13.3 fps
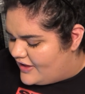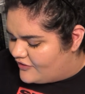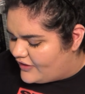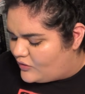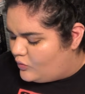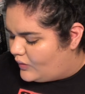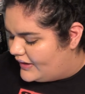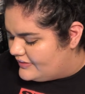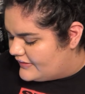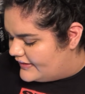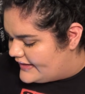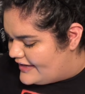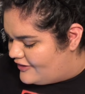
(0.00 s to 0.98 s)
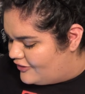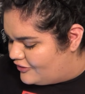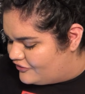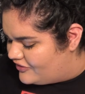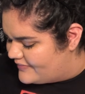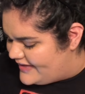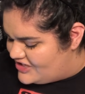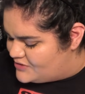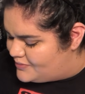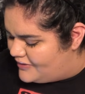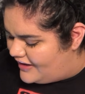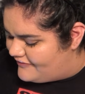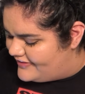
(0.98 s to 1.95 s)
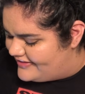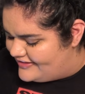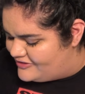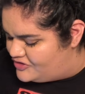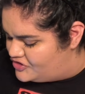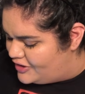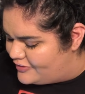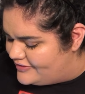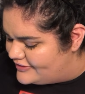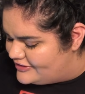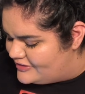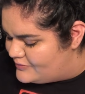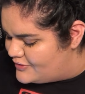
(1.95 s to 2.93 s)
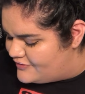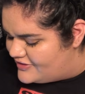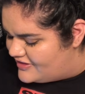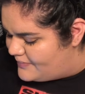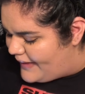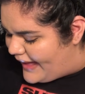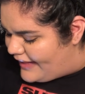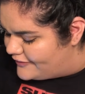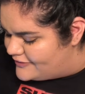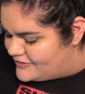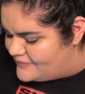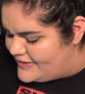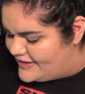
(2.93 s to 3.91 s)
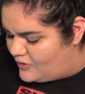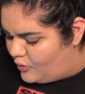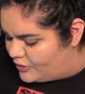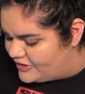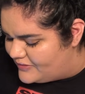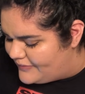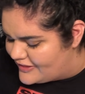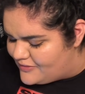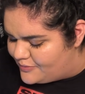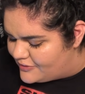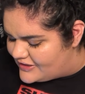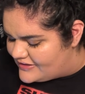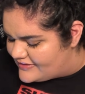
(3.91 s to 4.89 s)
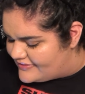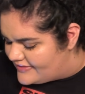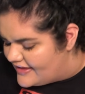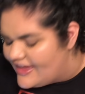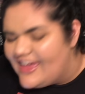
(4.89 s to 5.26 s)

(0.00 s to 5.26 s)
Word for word: Then one lucky girl from each province is chosen to move to the palace and be courted by the prince.